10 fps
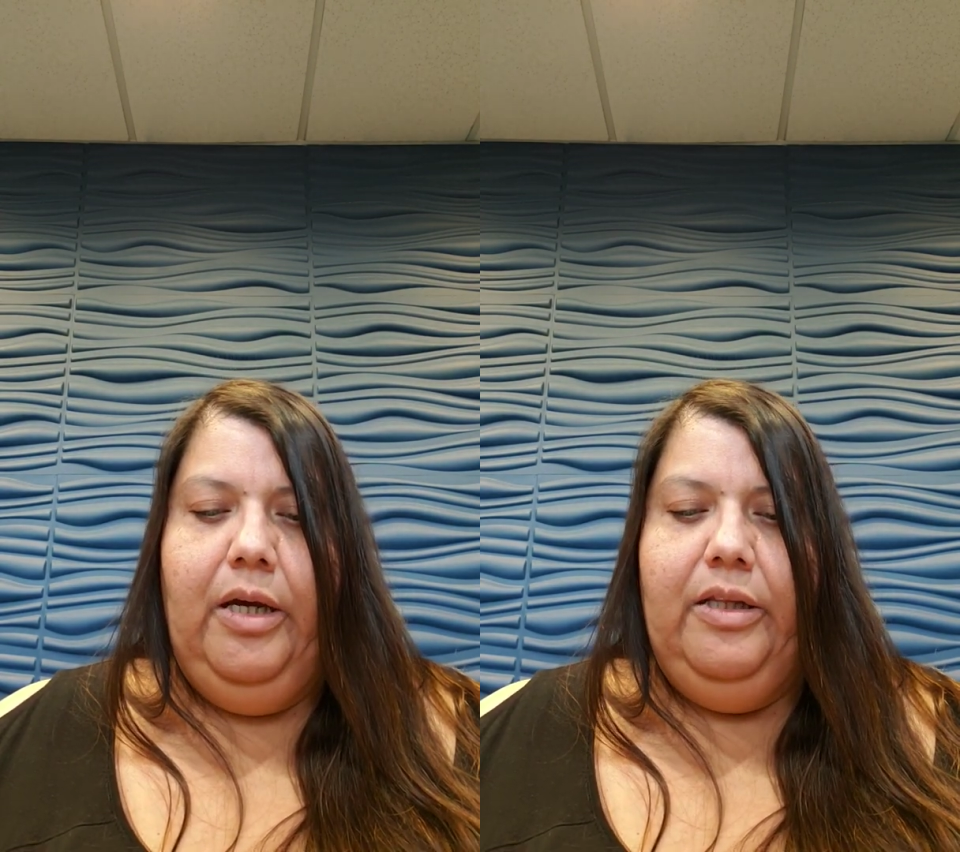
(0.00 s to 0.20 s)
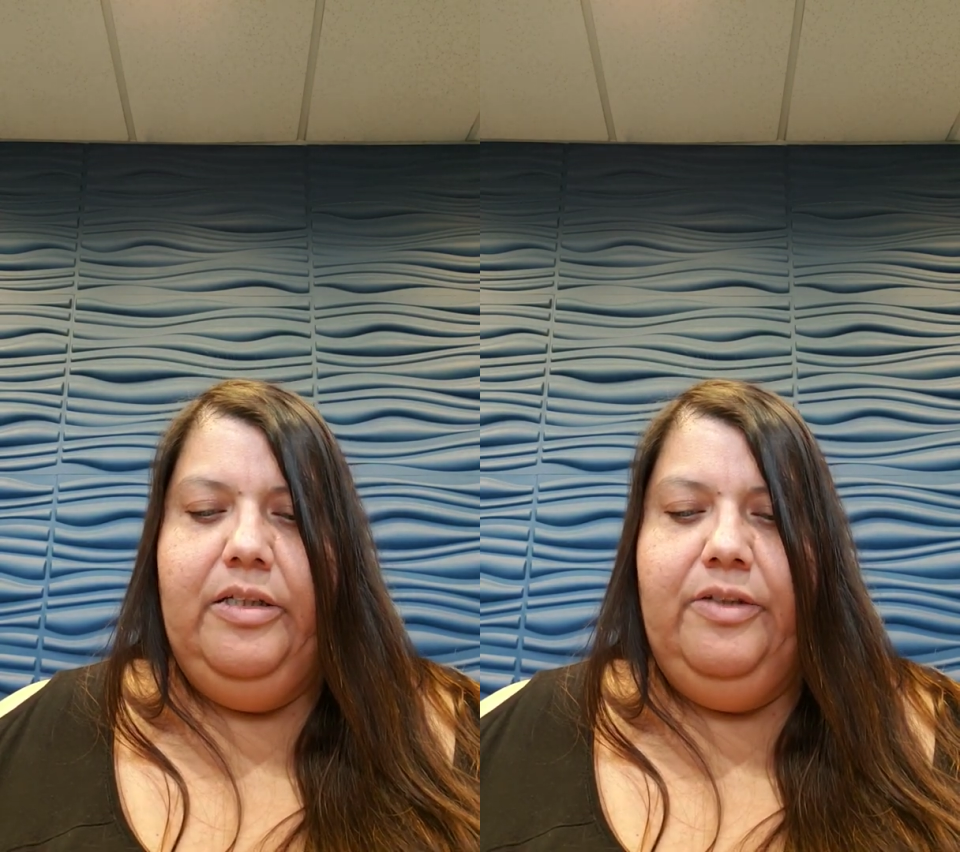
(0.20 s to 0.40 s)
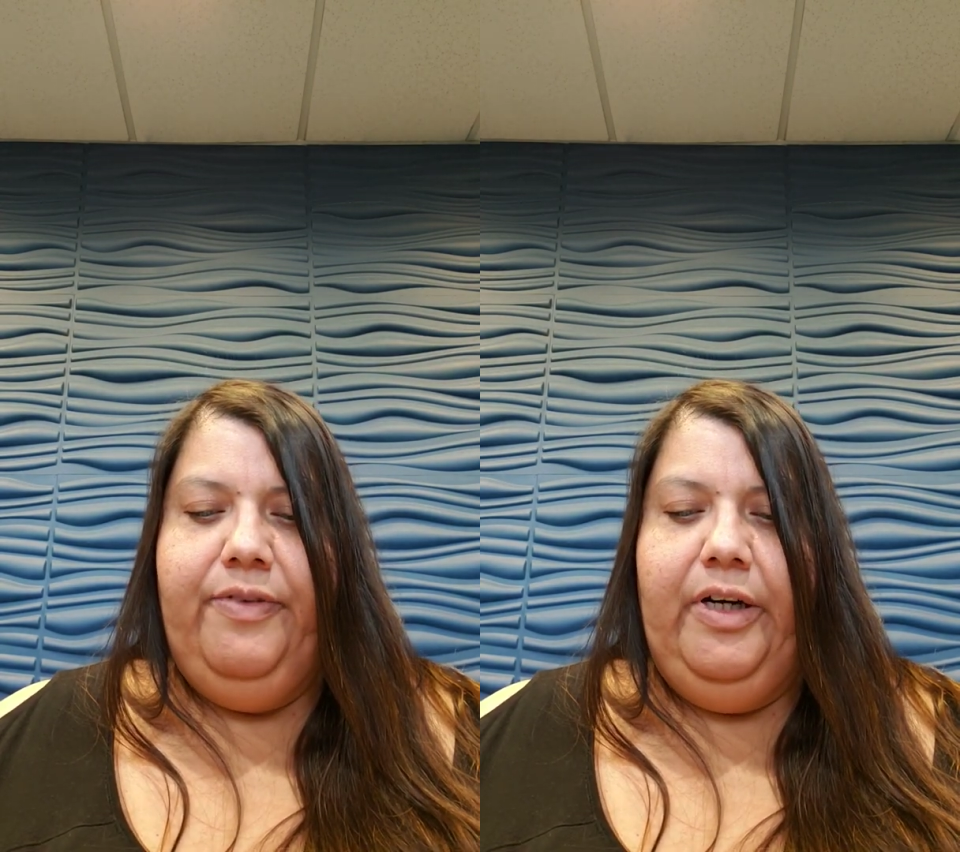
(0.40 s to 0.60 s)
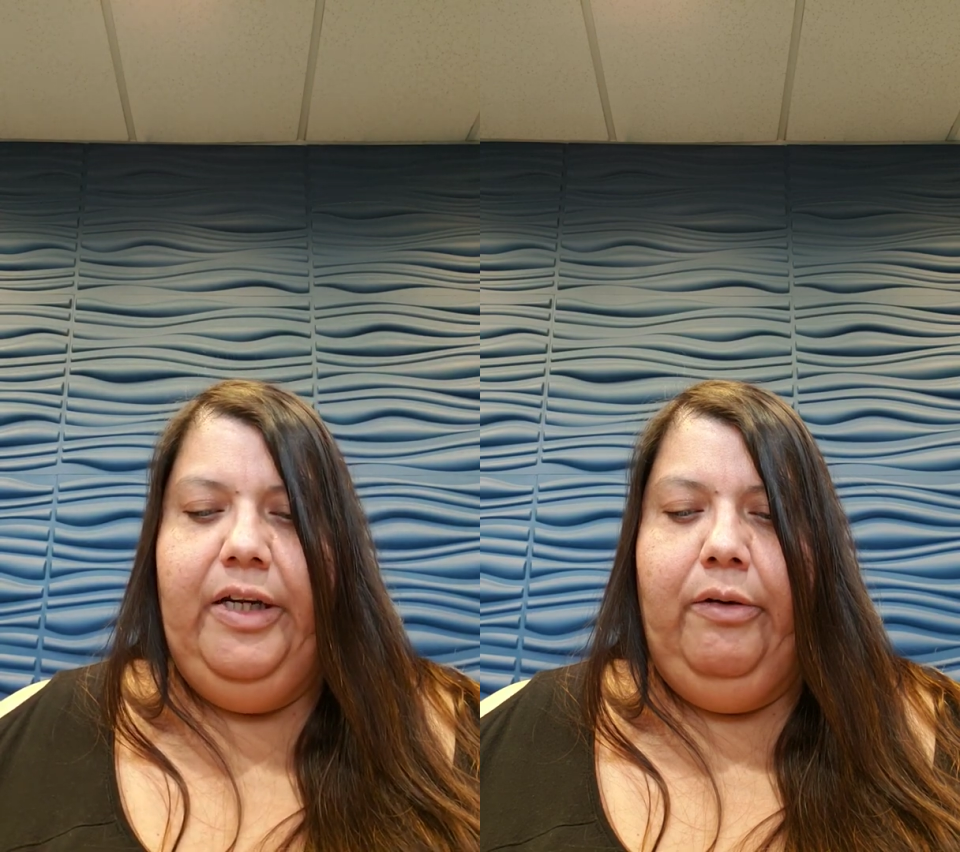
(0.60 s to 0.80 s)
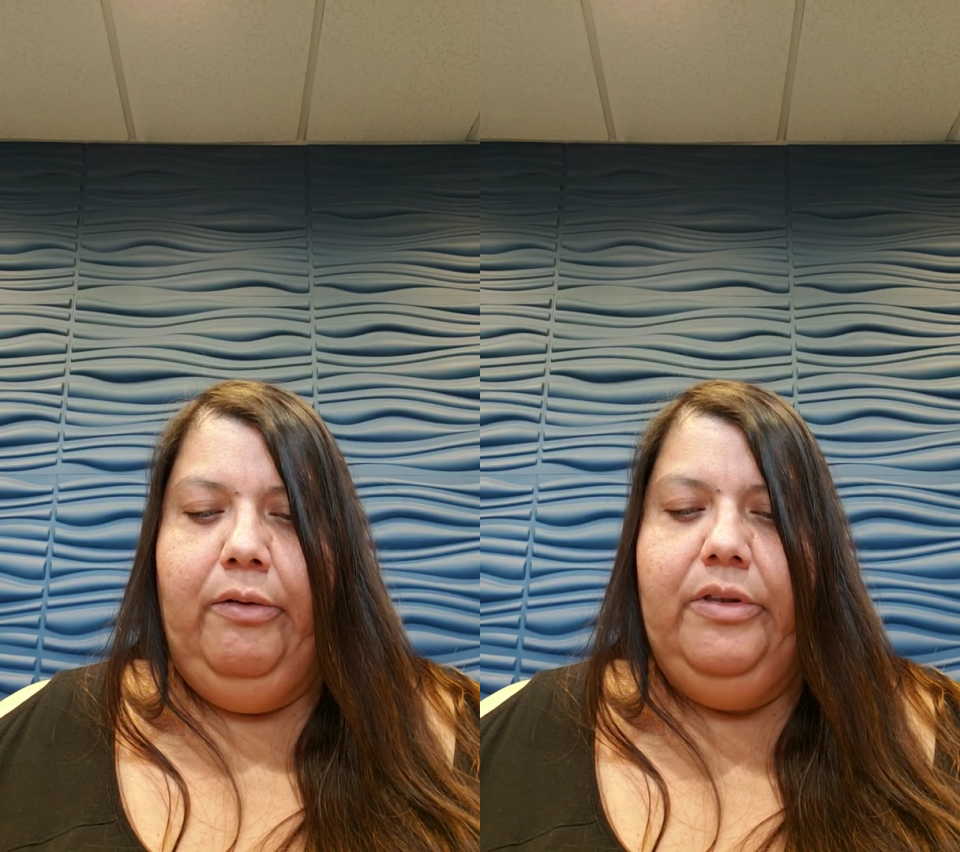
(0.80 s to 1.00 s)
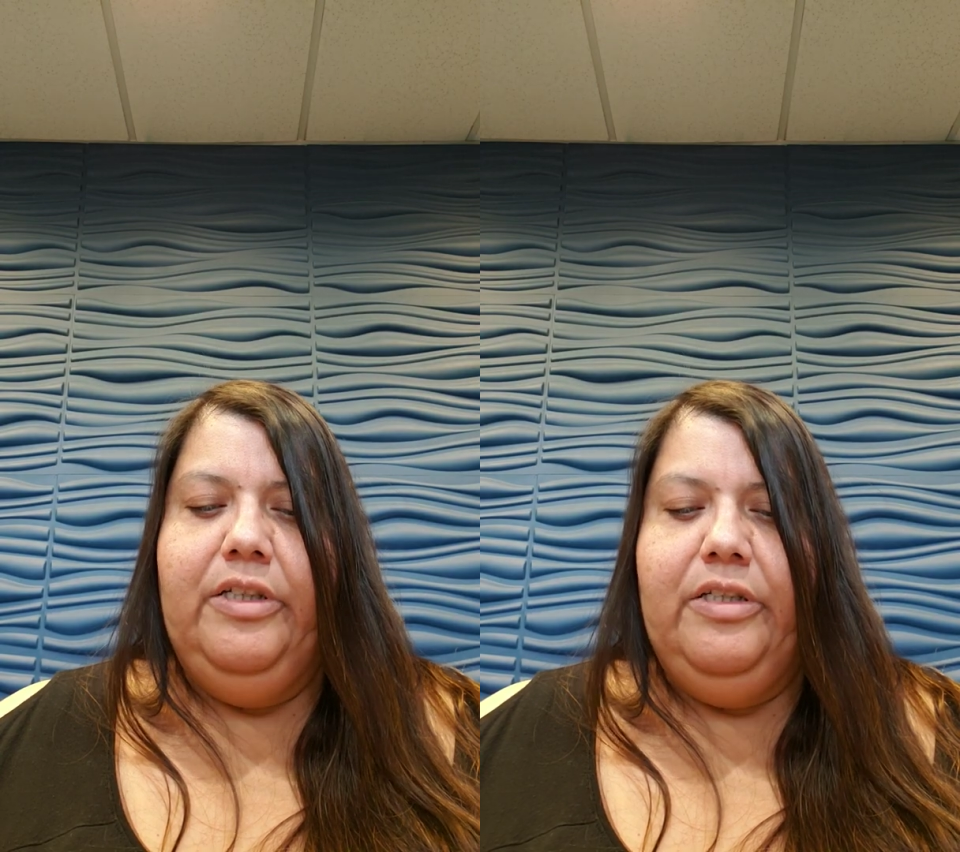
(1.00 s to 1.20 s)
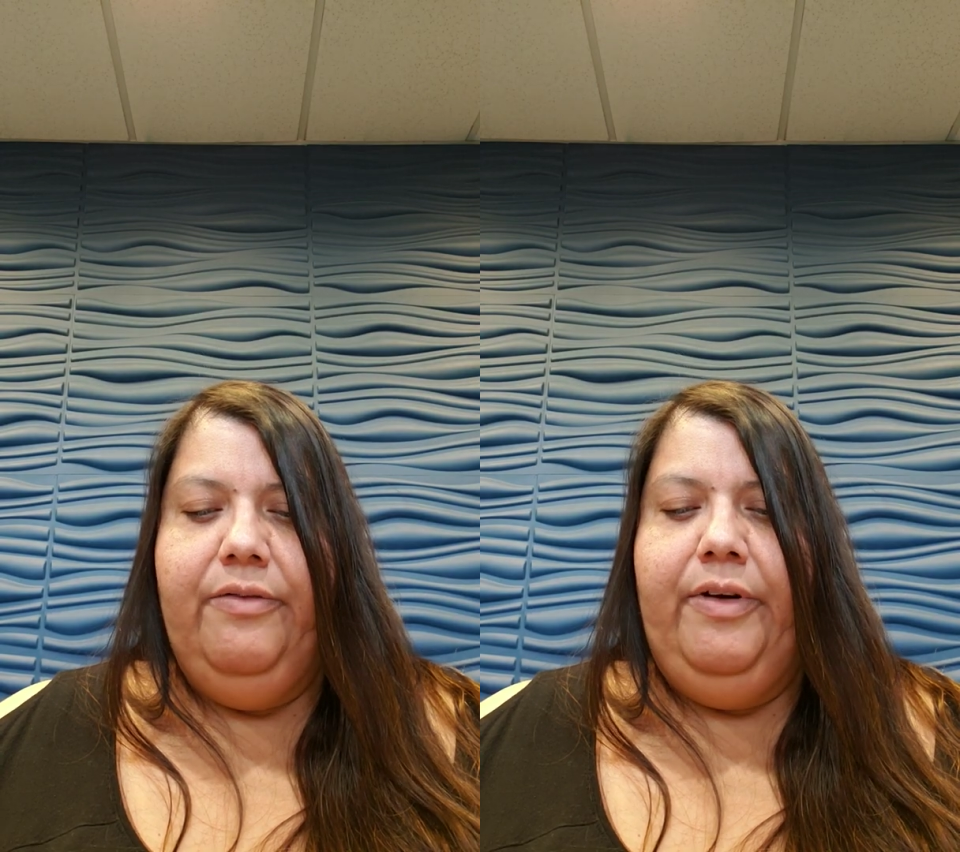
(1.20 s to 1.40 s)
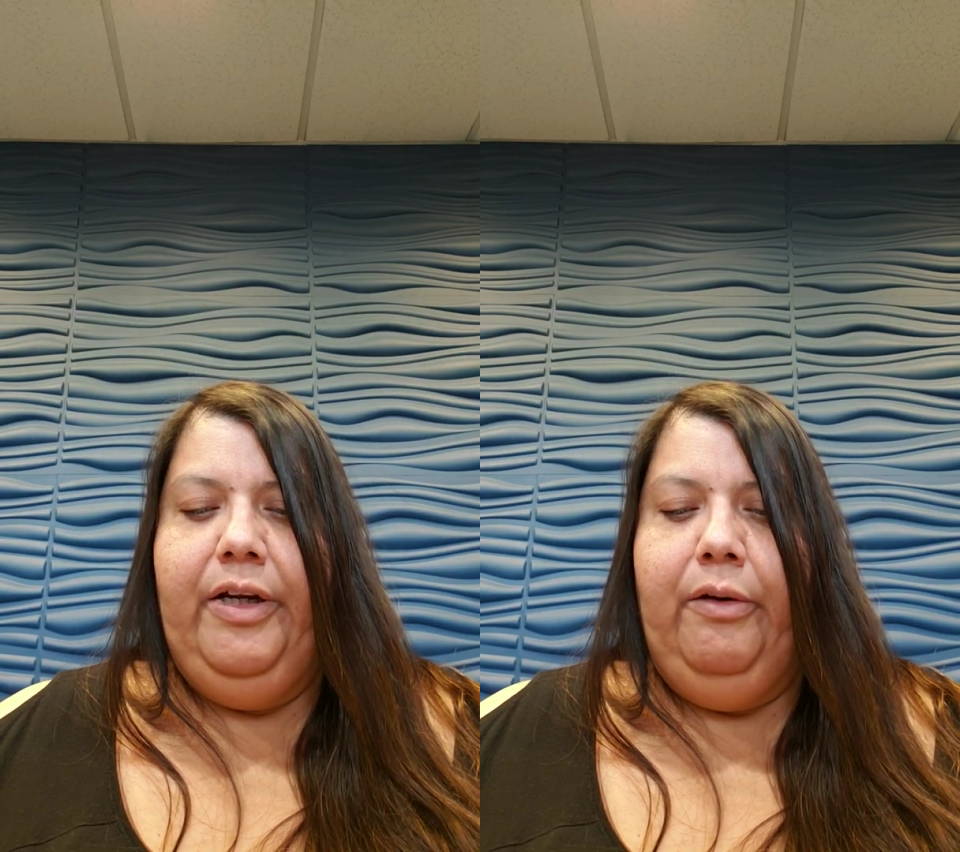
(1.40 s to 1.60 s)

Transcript: This is a fairly